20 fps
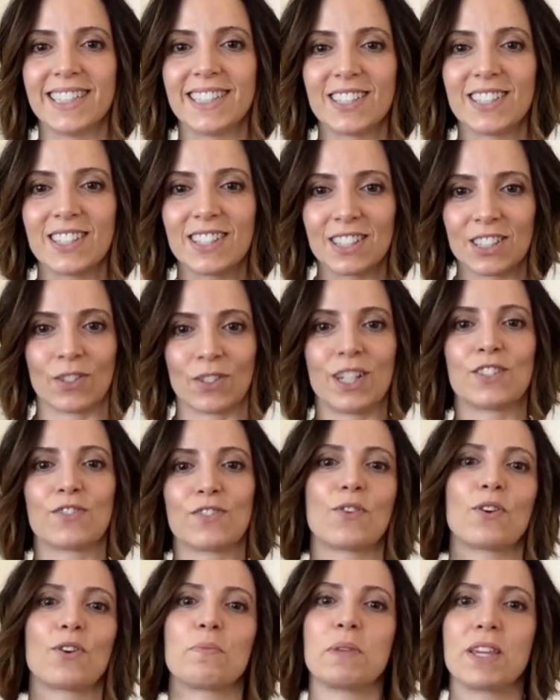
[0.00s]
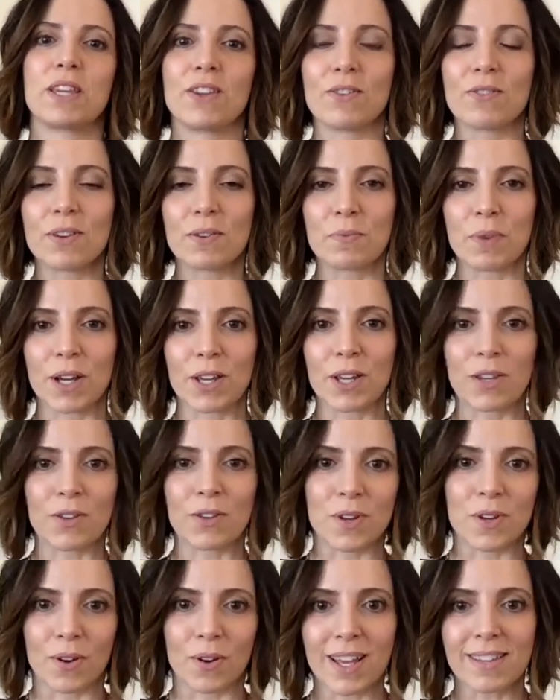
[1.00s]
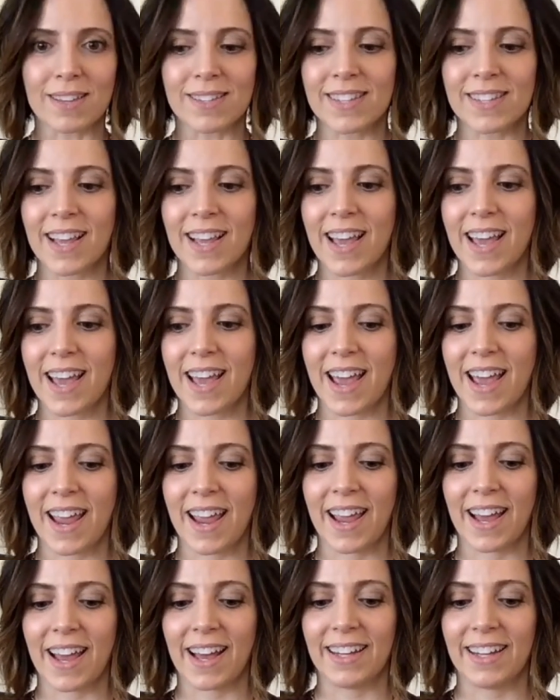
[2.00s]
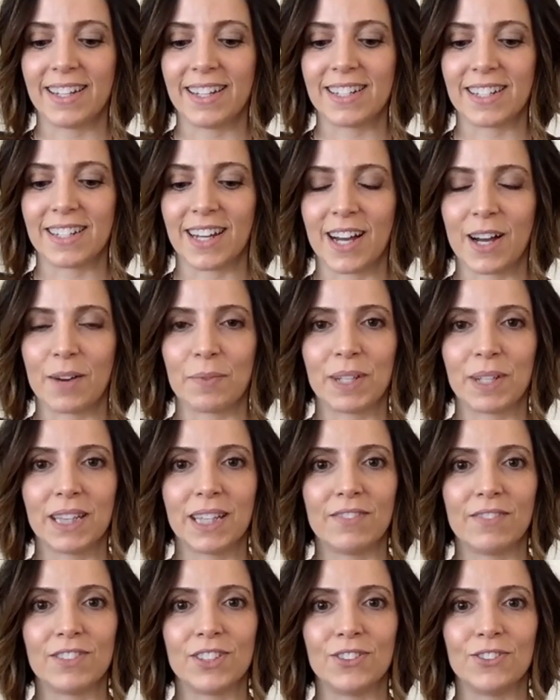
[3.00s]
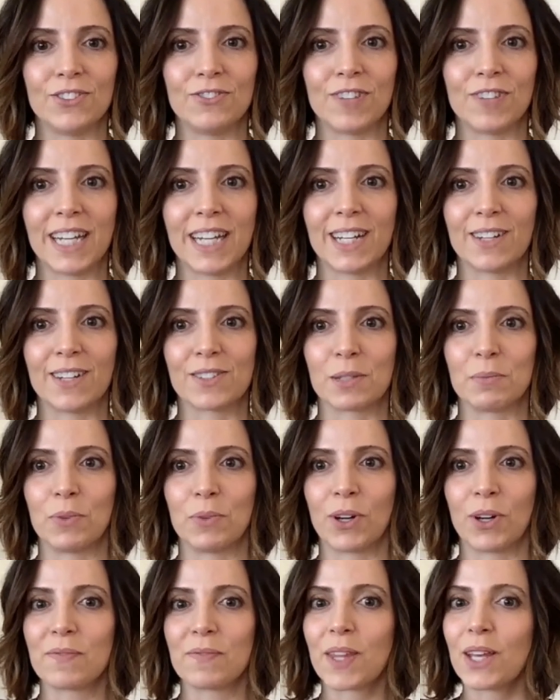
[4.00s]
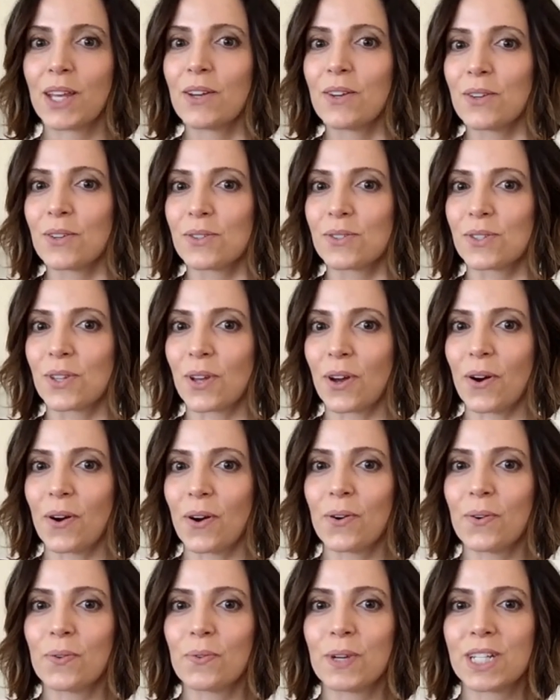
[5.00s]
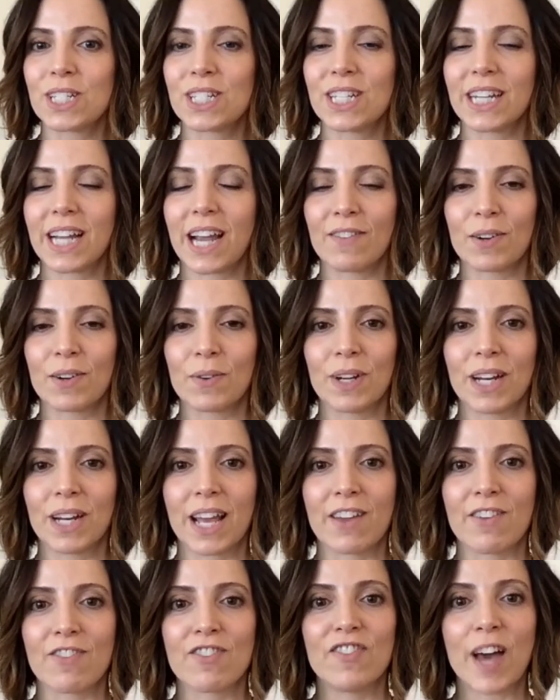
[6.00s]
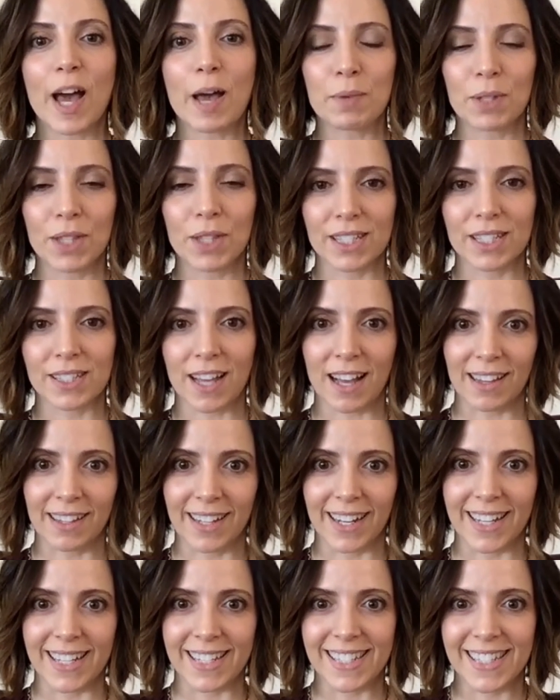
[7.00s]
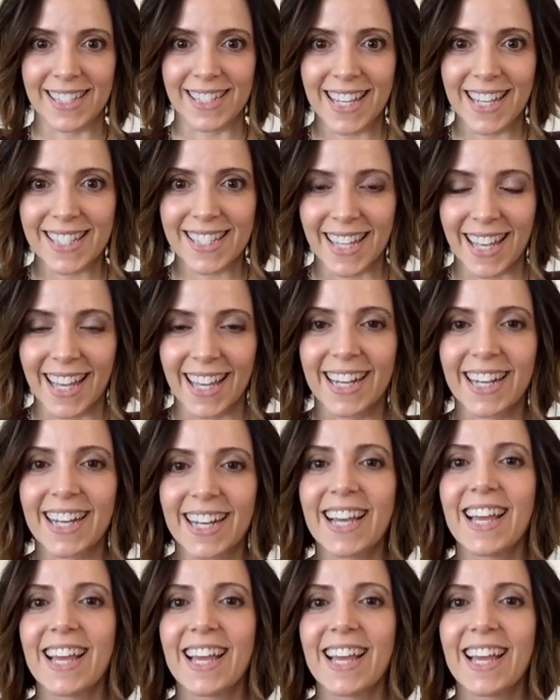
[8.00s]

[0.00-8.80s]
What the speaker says: transforming you and what you notice, and we'd love to find out some more. So wishing everyone a fabulous holiday season,